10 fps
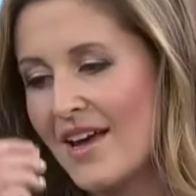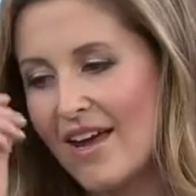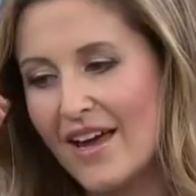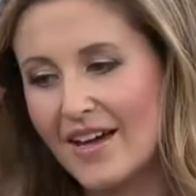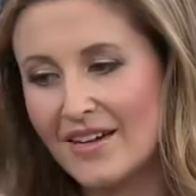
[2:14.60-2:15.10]

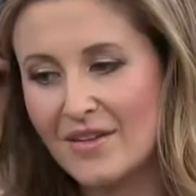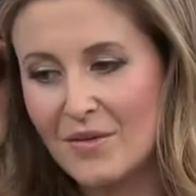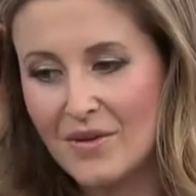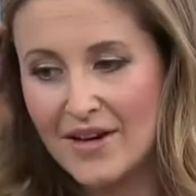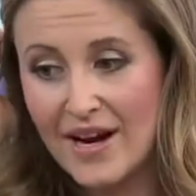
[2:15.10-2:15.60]
And
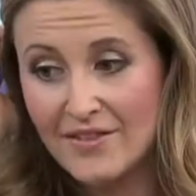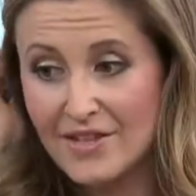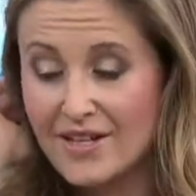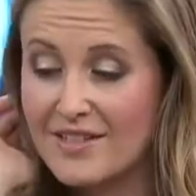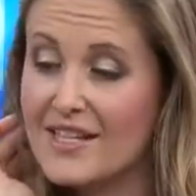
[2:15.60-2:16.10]
when after
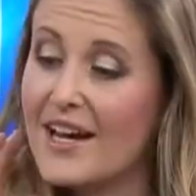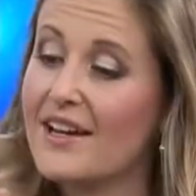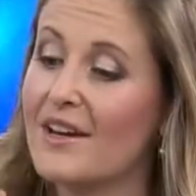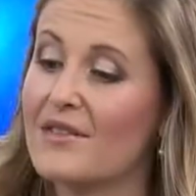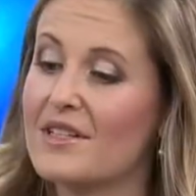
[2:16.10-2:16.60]
he had
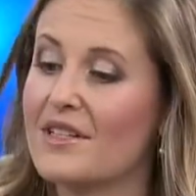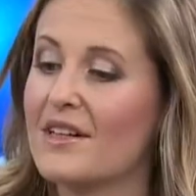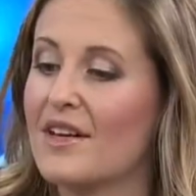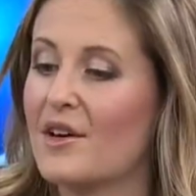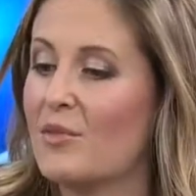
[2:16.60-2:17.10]
died, I was
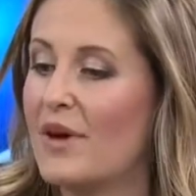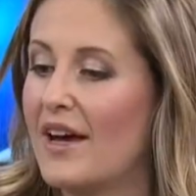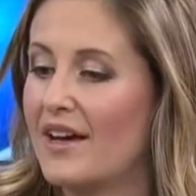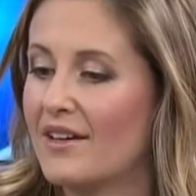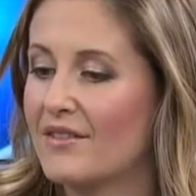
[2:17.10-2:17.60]
cleaning out a
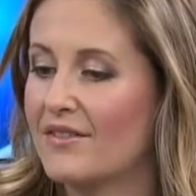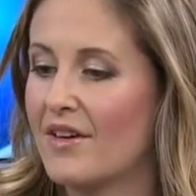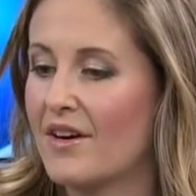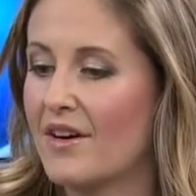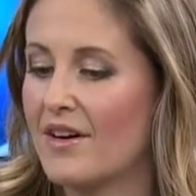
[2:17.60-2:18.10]
bag of
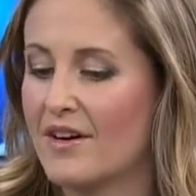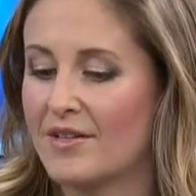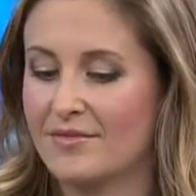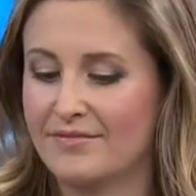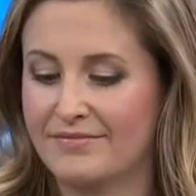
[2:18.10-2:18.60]
our
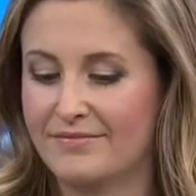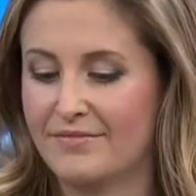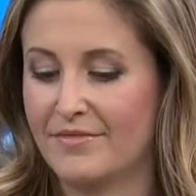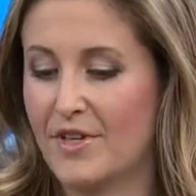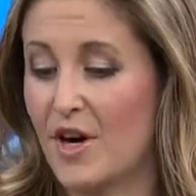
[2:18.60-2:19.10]
um,
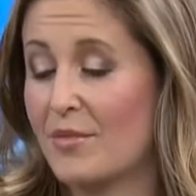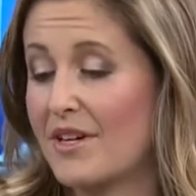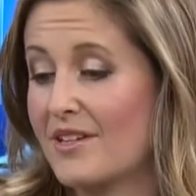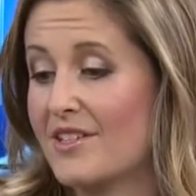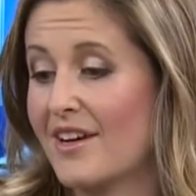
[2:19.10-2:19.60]

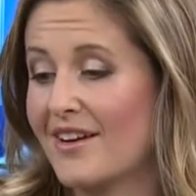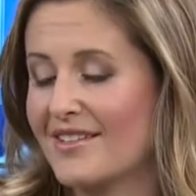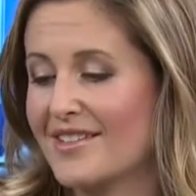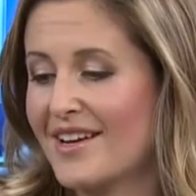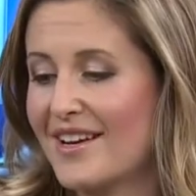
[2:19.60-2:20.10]
garbage.
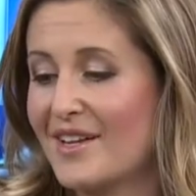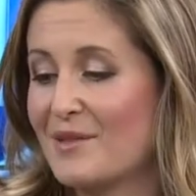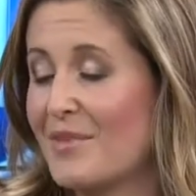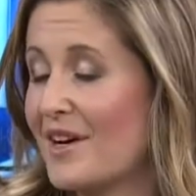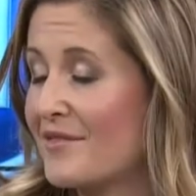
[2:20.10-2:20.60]
And in the
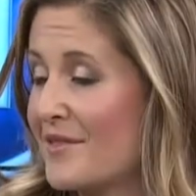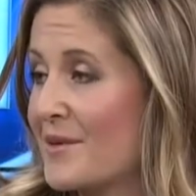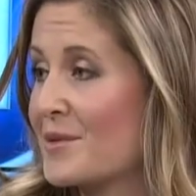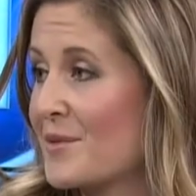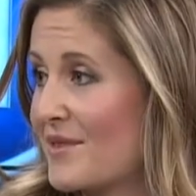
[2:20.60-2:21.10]
bottom of it
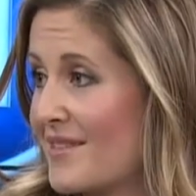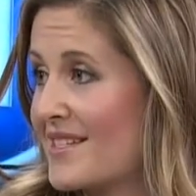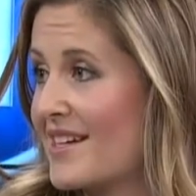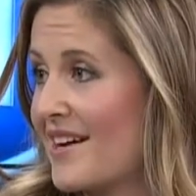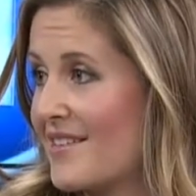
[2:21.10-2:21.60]
was one of these
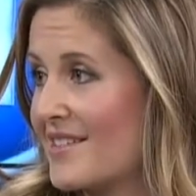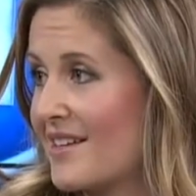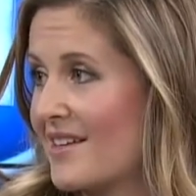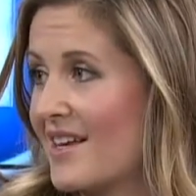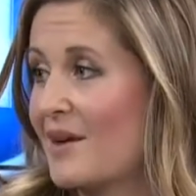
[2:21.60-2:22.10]
diaries that
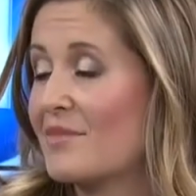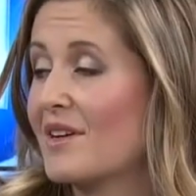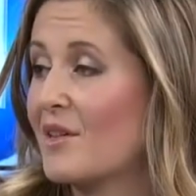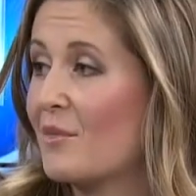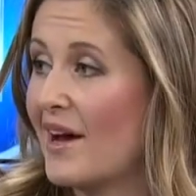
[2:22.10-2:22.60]
he'd kept. And
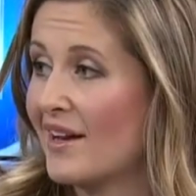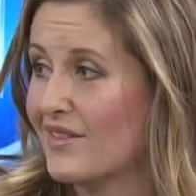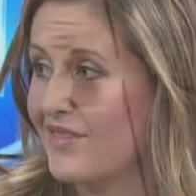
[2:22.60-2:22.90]
in the back of